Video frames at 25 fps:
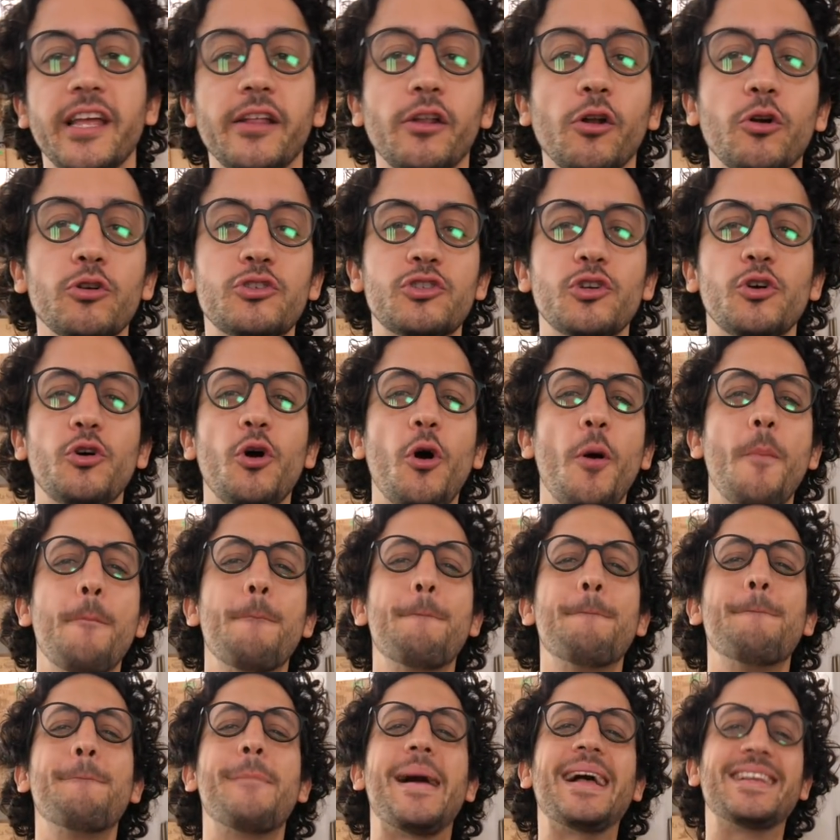and also a
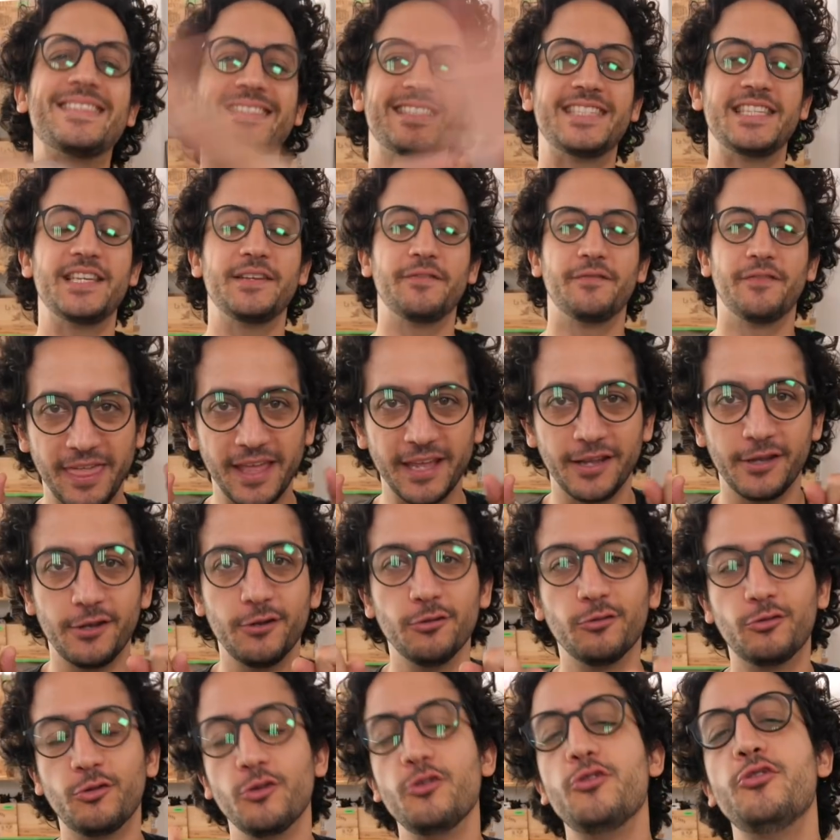massive thank
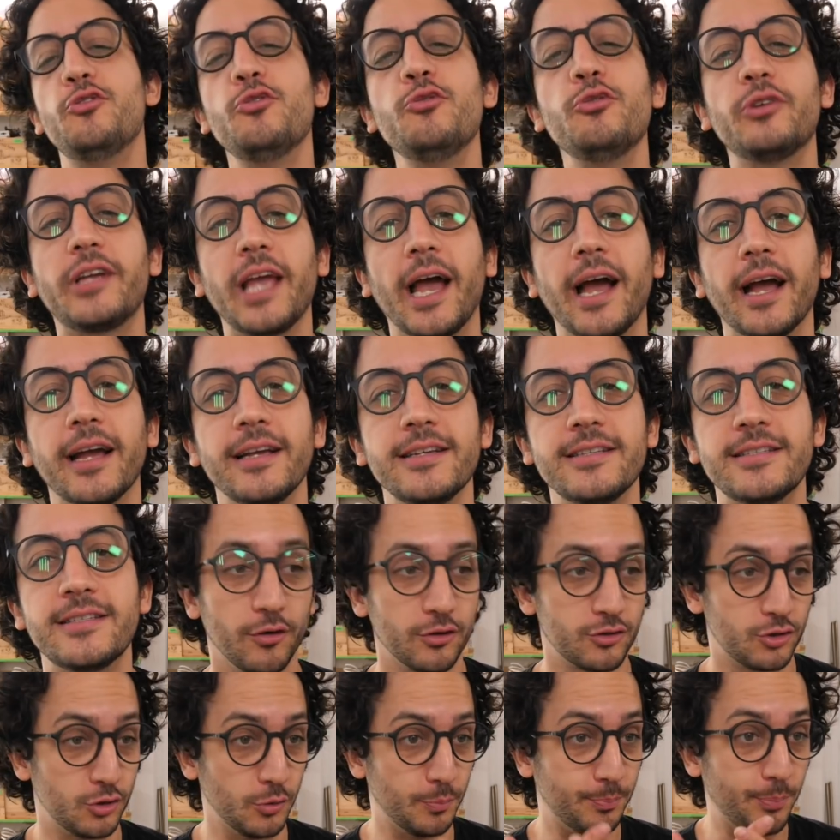you to you guys
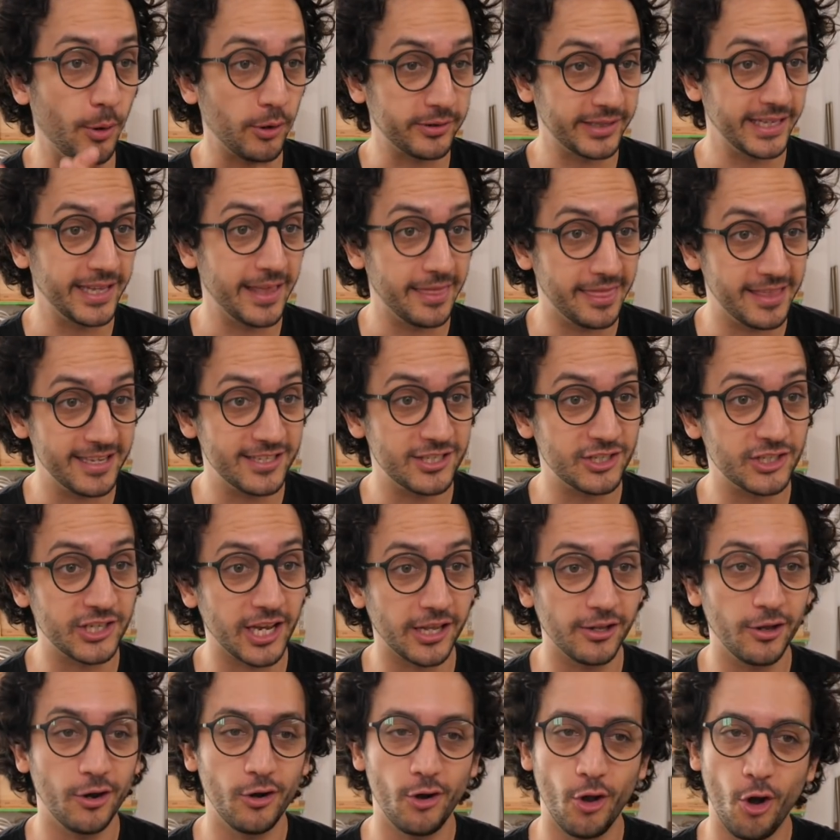for supporting this
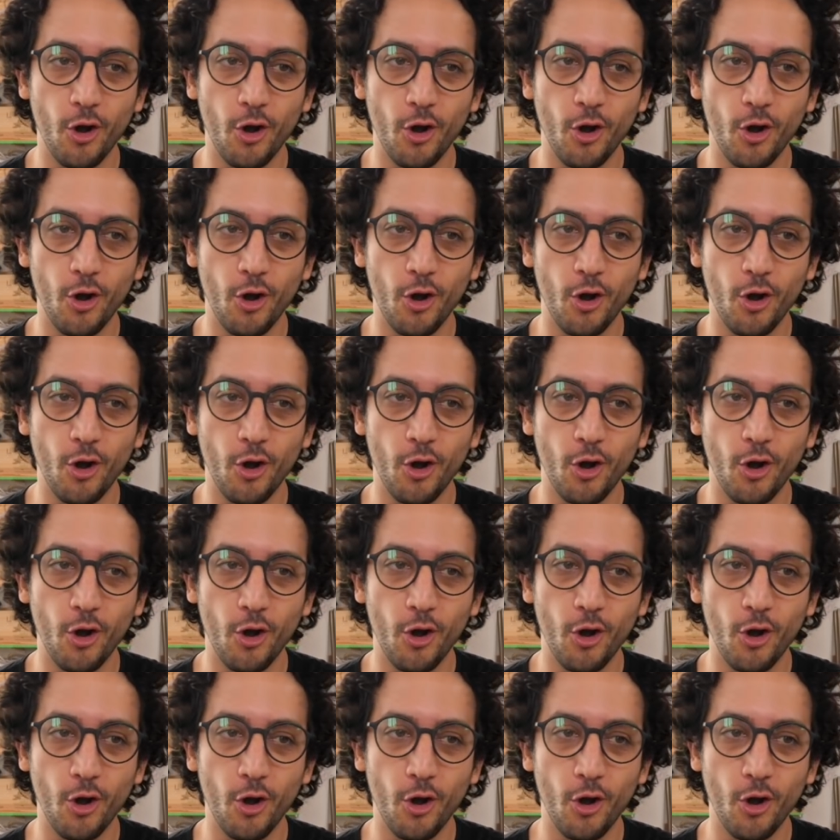channel